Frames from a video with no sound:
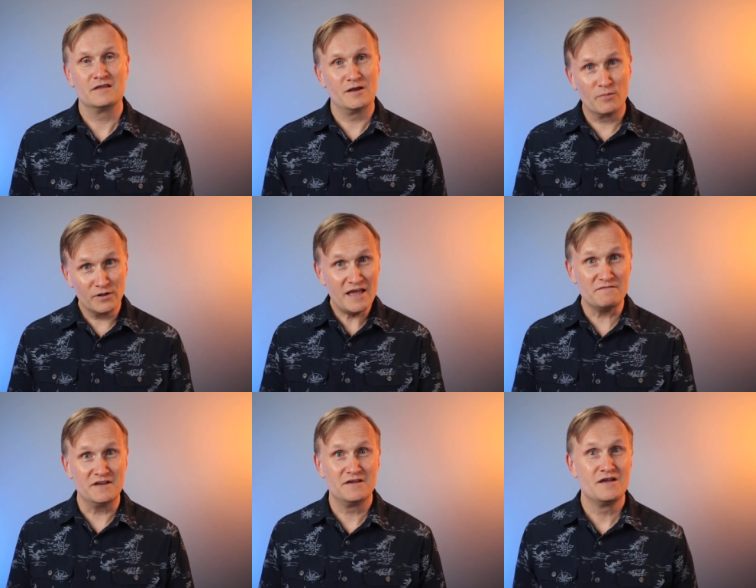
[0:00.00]
Number
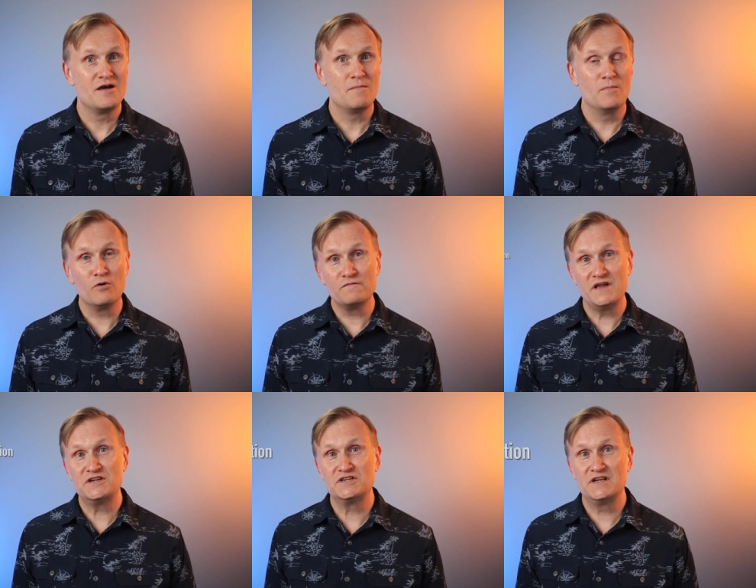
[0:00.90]
11,
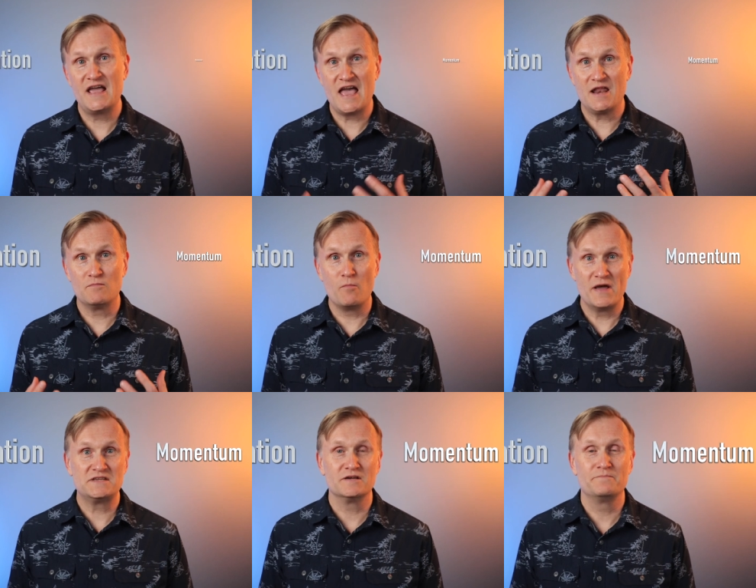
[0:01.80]
motivation and
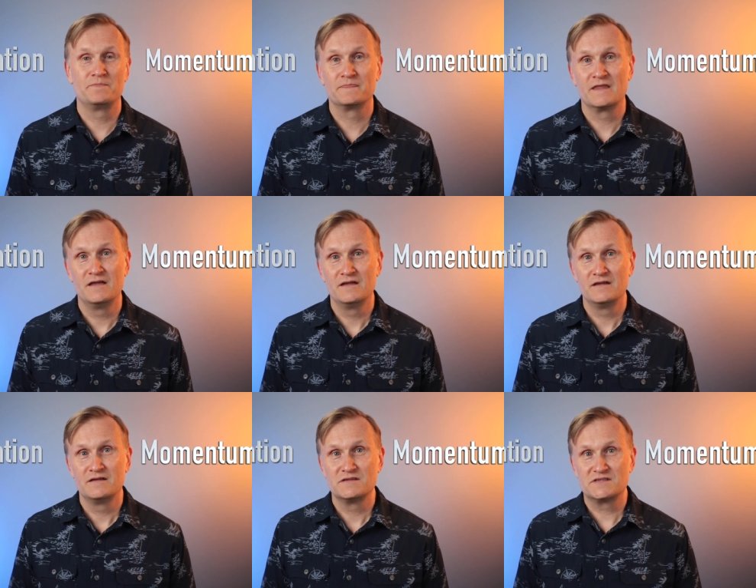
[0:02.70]
momentum.
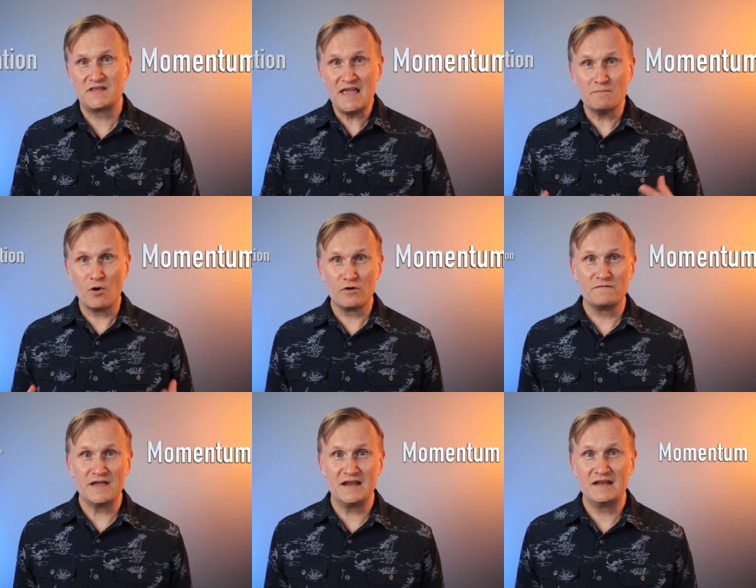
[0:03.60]
Staying
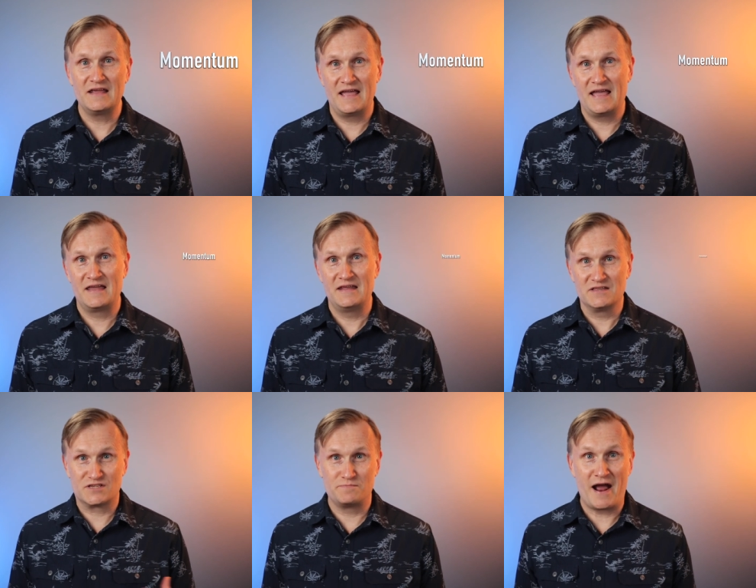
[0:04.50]
motivated and
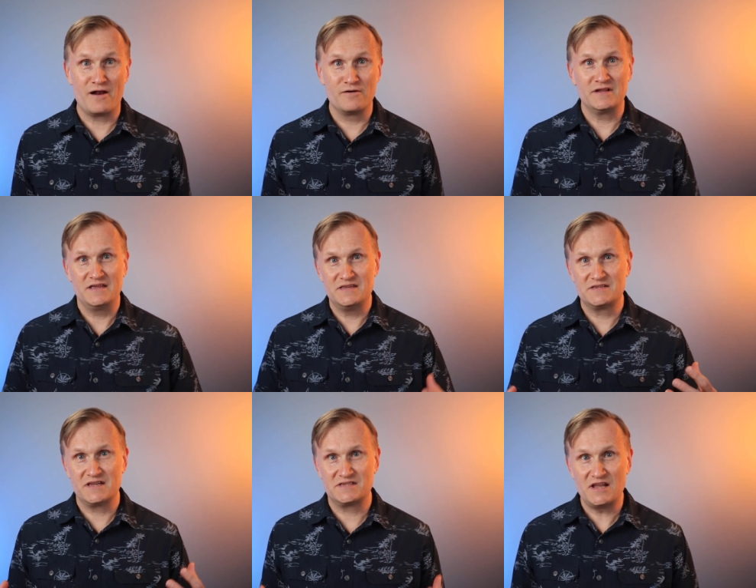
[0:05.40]
inspired
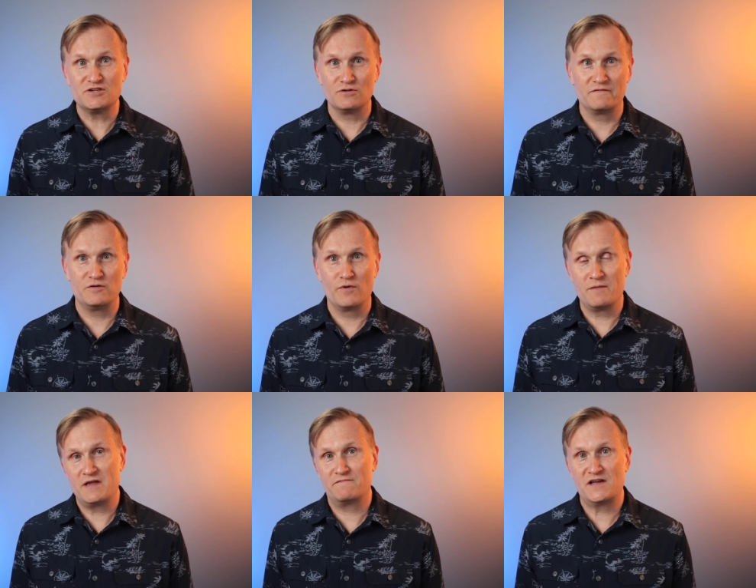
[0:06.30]
is essential if you want
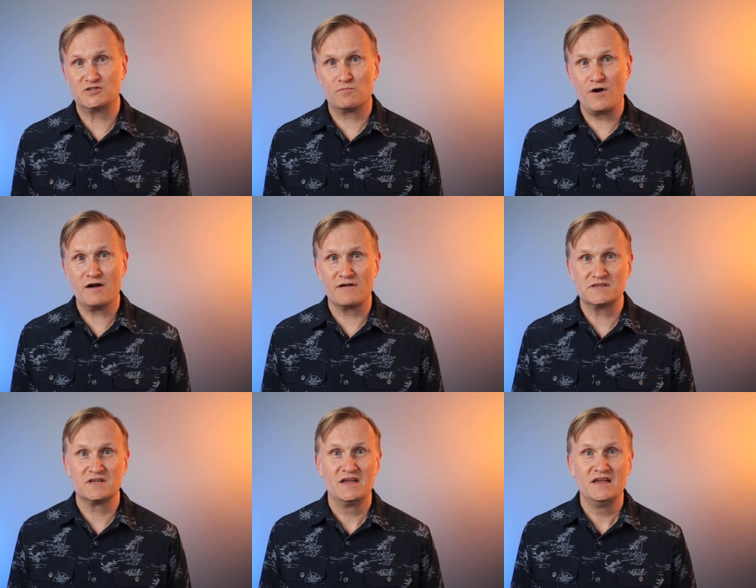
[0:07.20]
to make faster
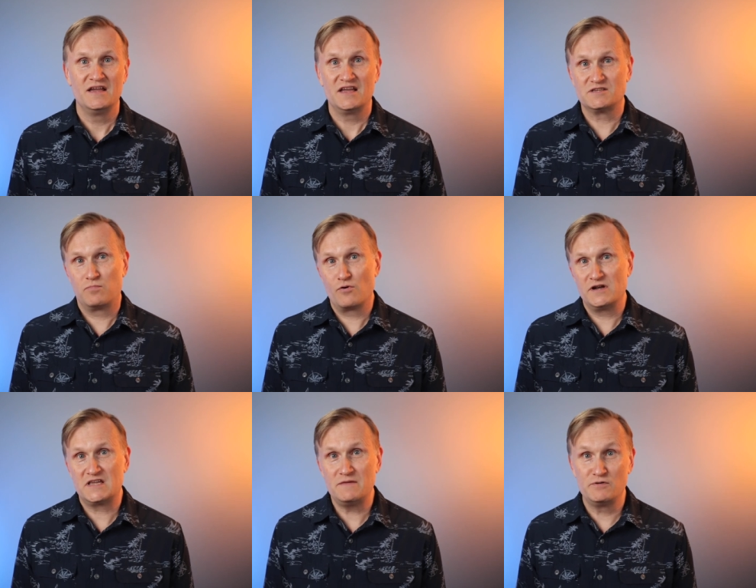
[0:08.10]
progress. It's
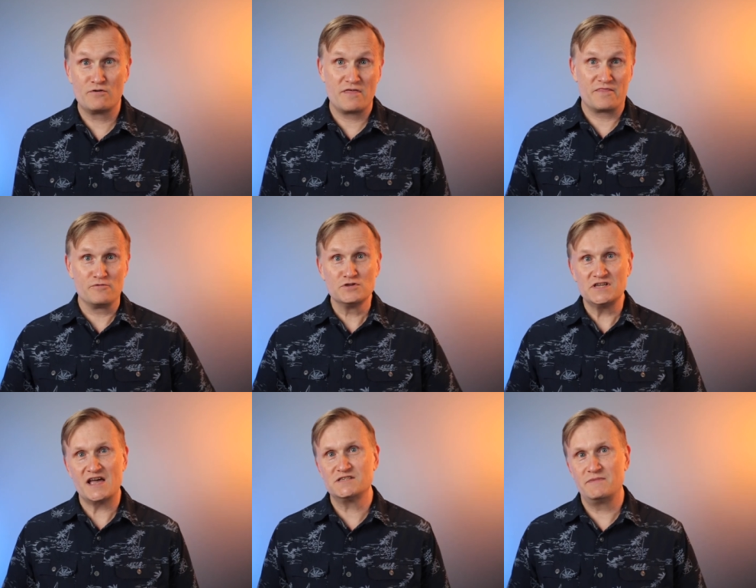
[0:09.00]
important to keep your
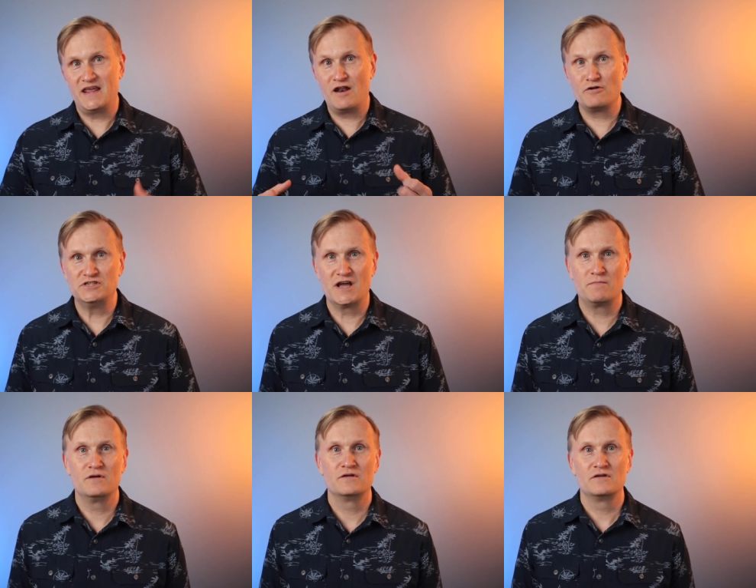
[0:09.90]
enthusiasm and energy up.